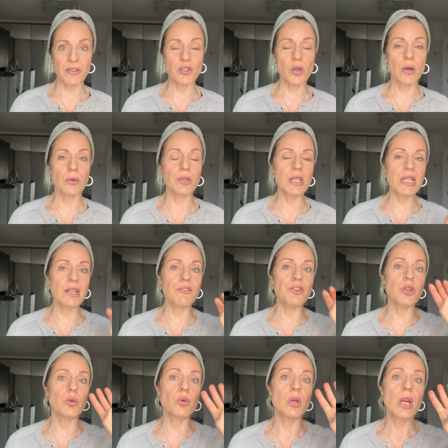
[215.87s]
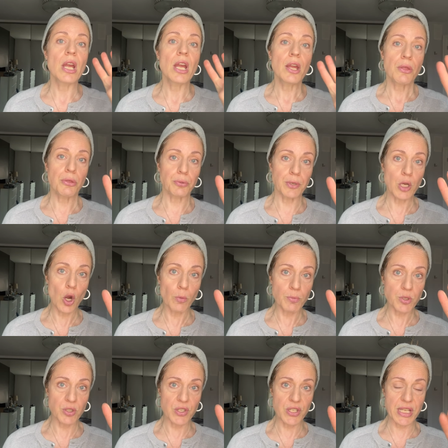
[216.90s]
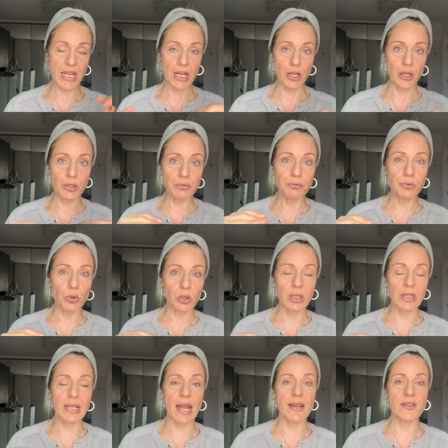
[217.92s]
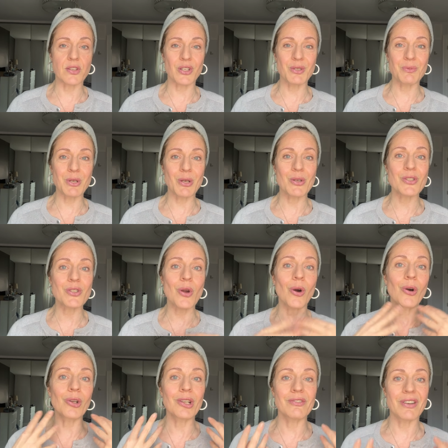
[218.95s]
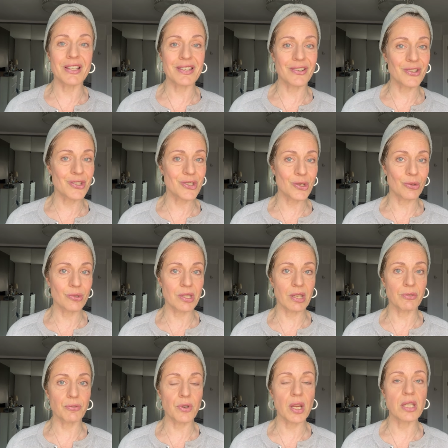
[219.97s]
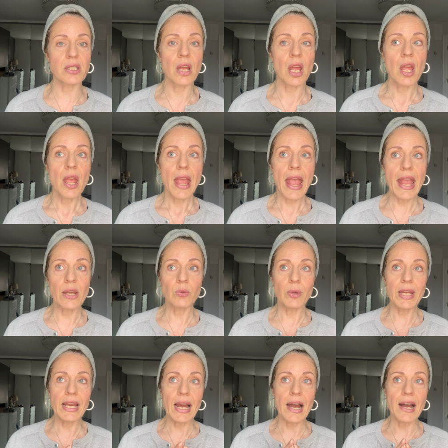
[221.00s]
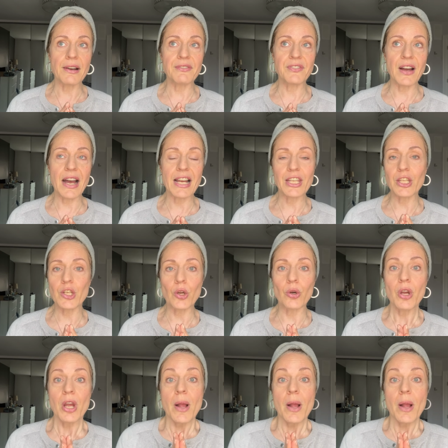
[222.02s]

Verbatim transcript: So I want to give you three options here for cleansers because all of us are so different and we have, uh, you know,